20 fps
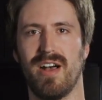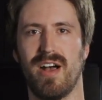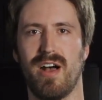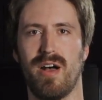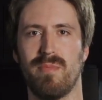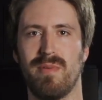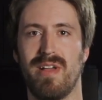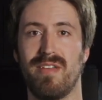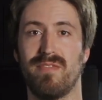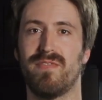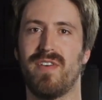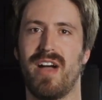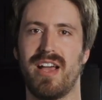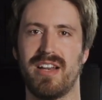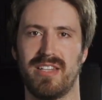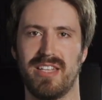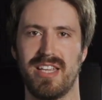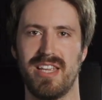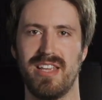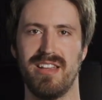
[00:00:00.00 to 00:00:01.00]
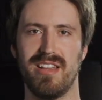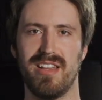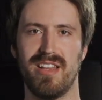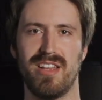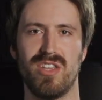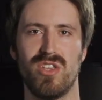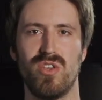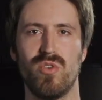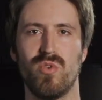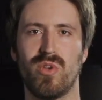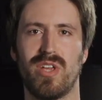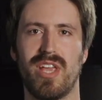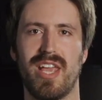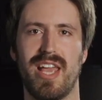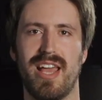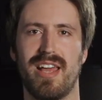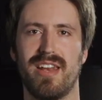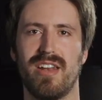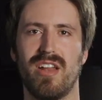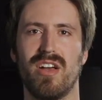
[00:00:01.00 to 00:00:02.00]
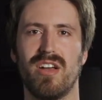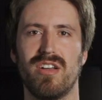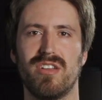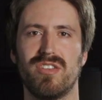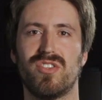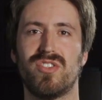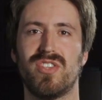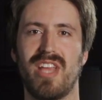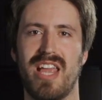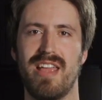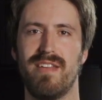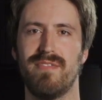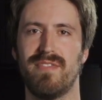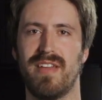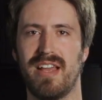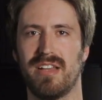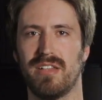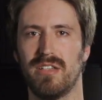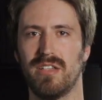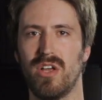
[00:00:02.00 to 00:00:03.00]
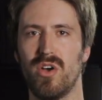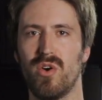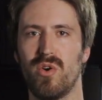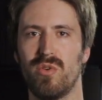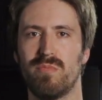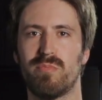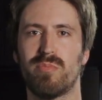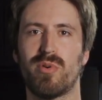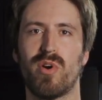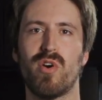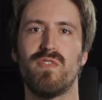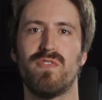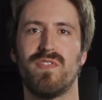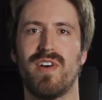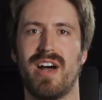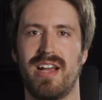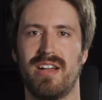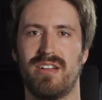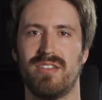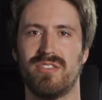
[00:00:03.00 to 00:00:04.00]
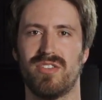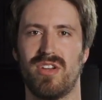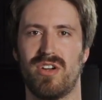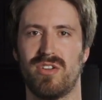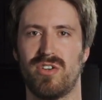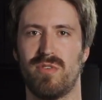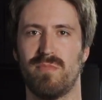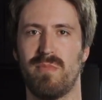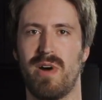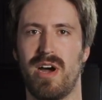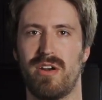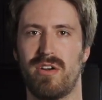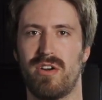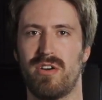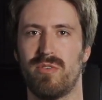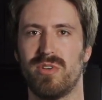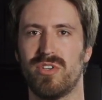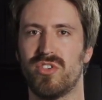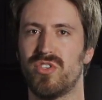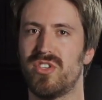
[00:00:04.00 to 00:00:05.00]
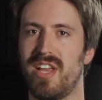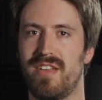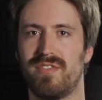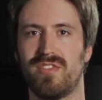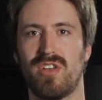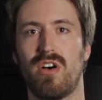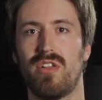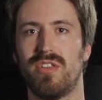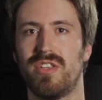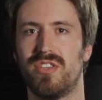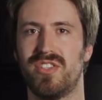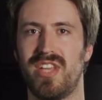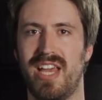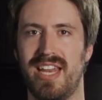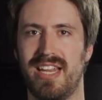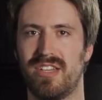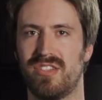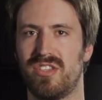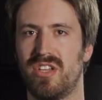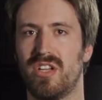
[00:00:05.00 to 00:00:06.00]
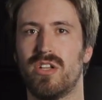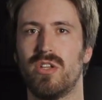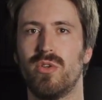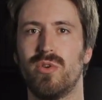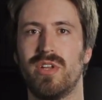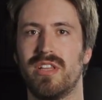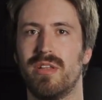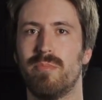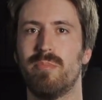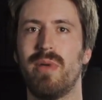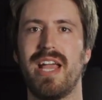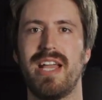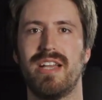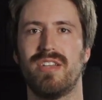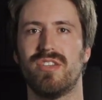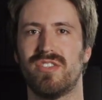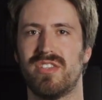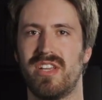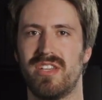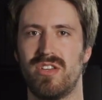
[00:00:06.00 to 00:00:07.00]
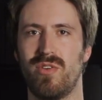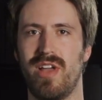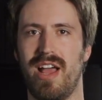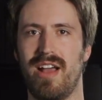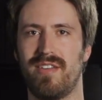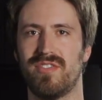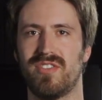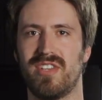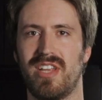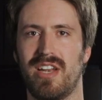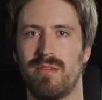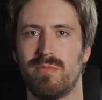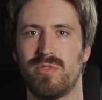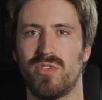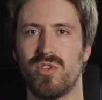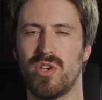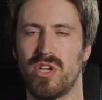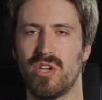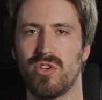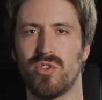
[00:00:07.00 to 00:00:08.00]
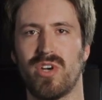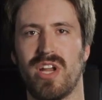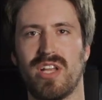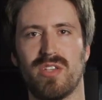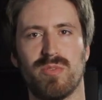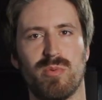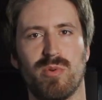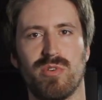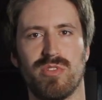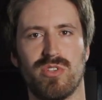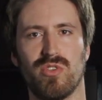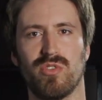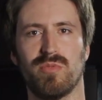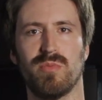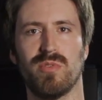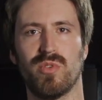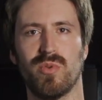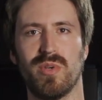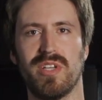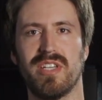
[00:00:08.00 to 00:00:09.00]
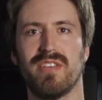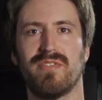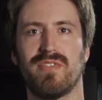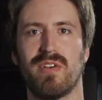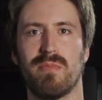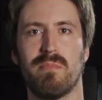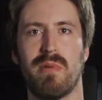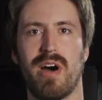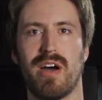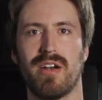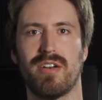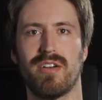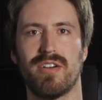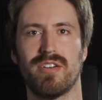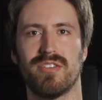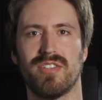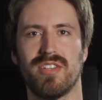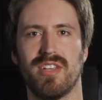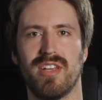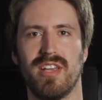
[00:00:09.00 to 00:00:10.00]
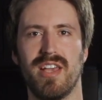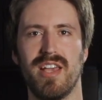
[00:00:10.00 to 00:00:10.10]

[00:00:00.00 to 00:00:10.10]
And finally, you can save and load profiles on your monitor, which saves all the settings, including the pages that you have set up, so you can transport those between different monitors.